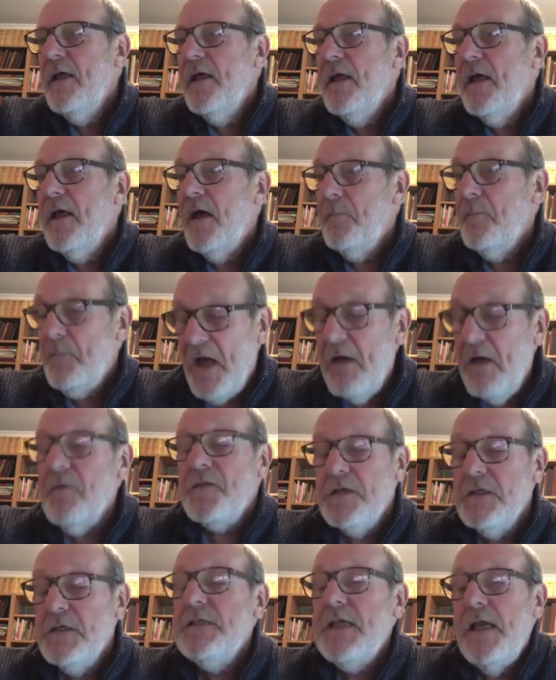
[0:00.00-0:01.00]
about
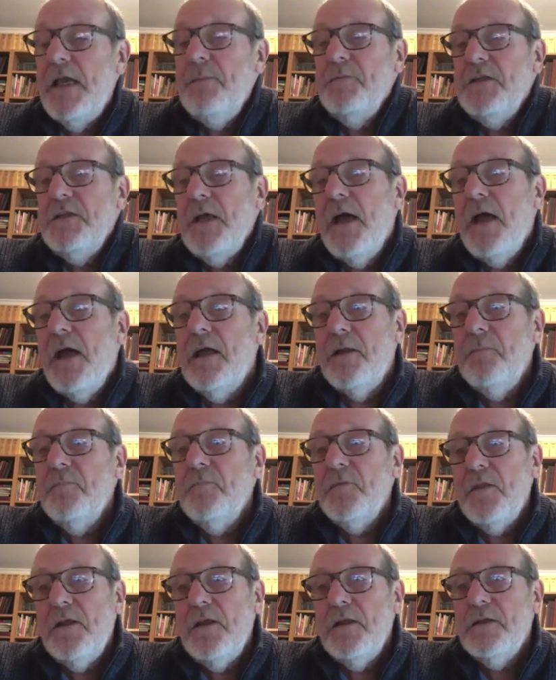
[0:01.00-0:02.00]
the same time
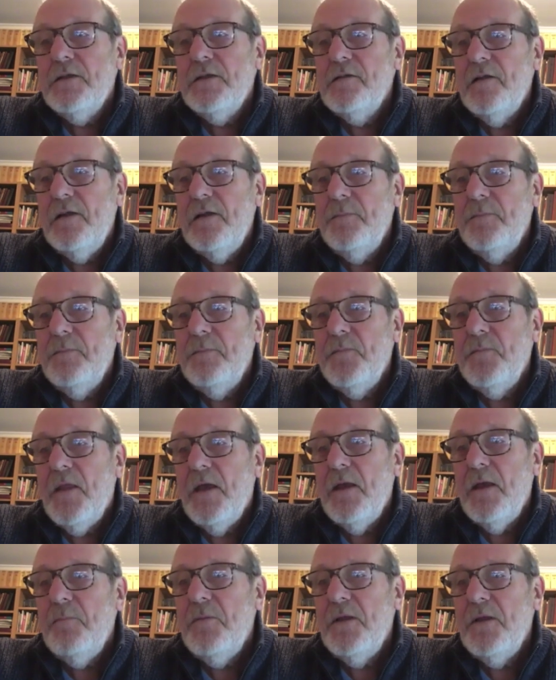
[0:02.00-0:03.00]
that I
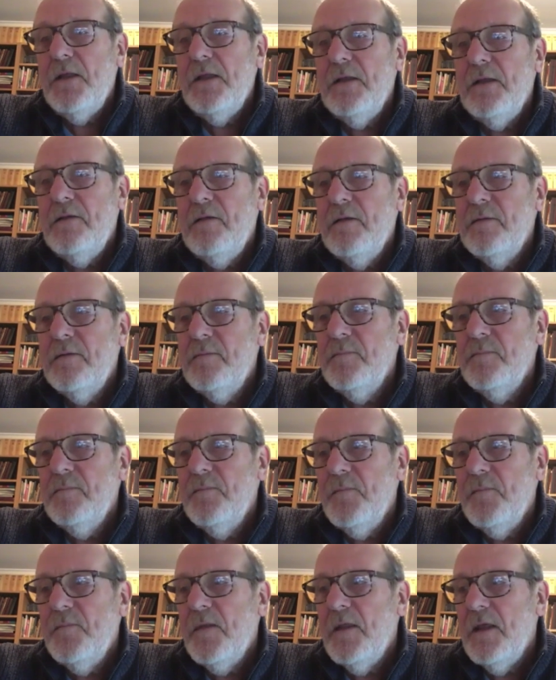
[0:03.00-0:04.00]
appeared
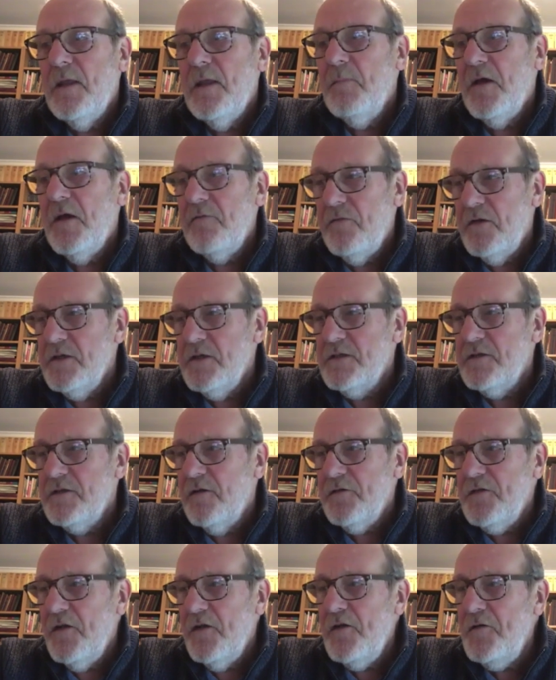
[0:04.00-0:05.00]
in my first
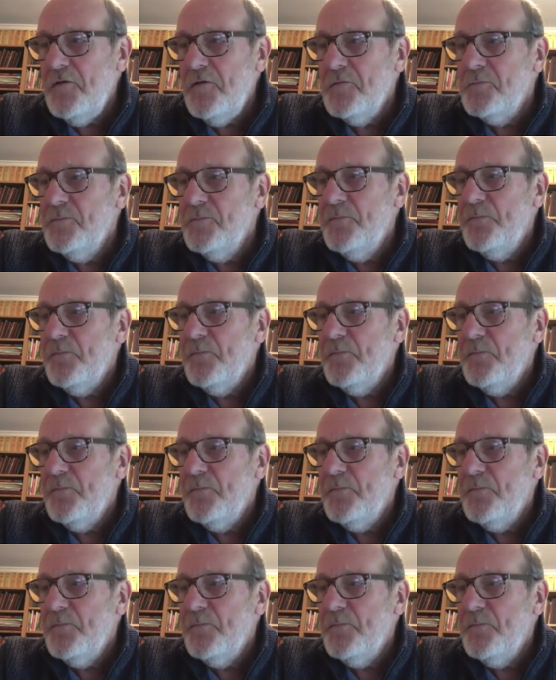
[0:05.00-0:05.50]
Doctor Who.